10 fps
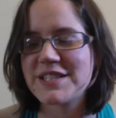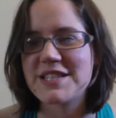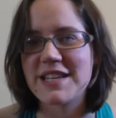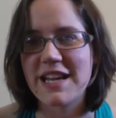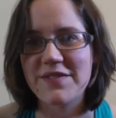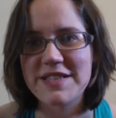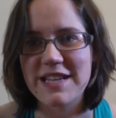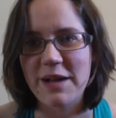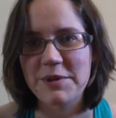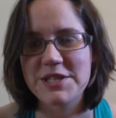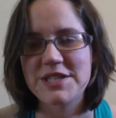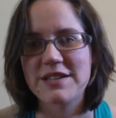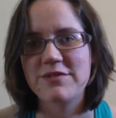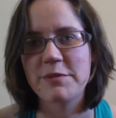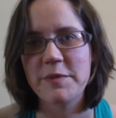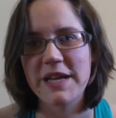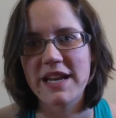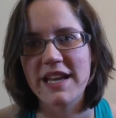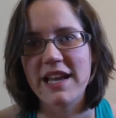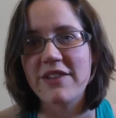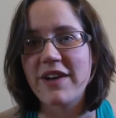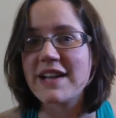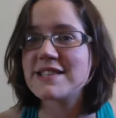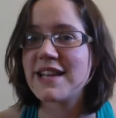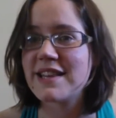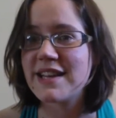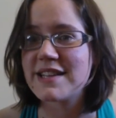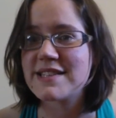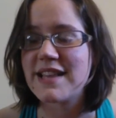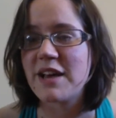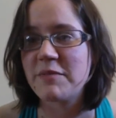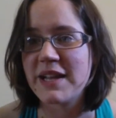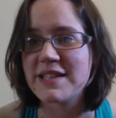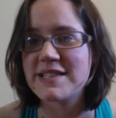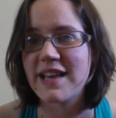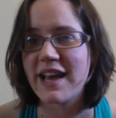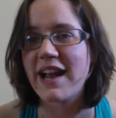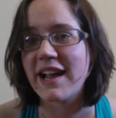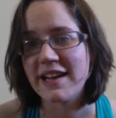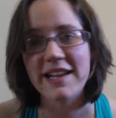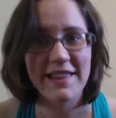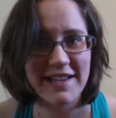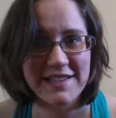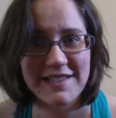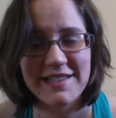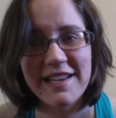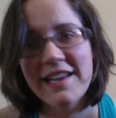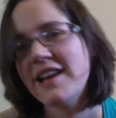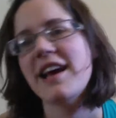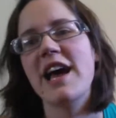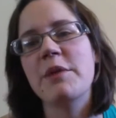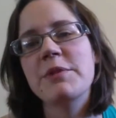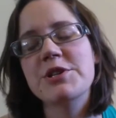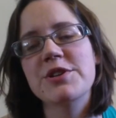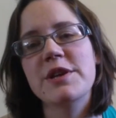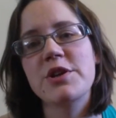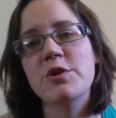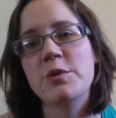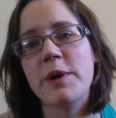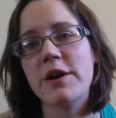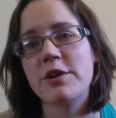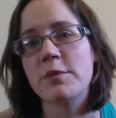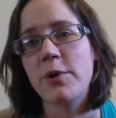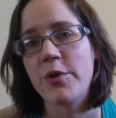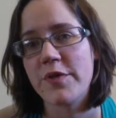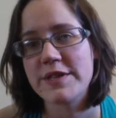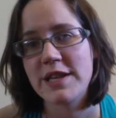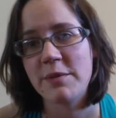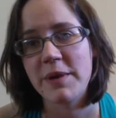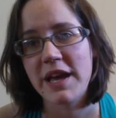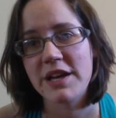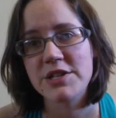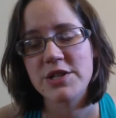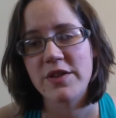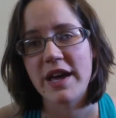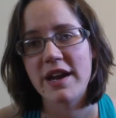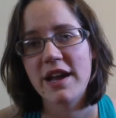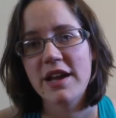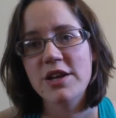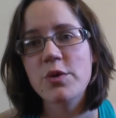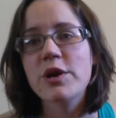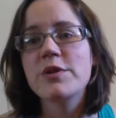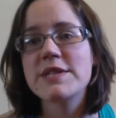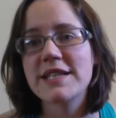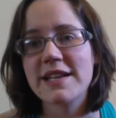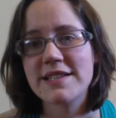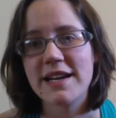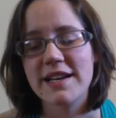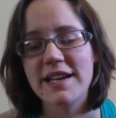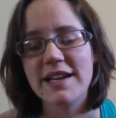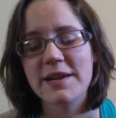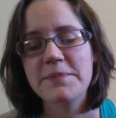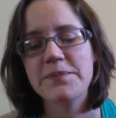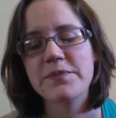just kind of establish from the beginning, if I say this, that means that I need this. And be sure that you and your partner are both on the same page so that you are using that technique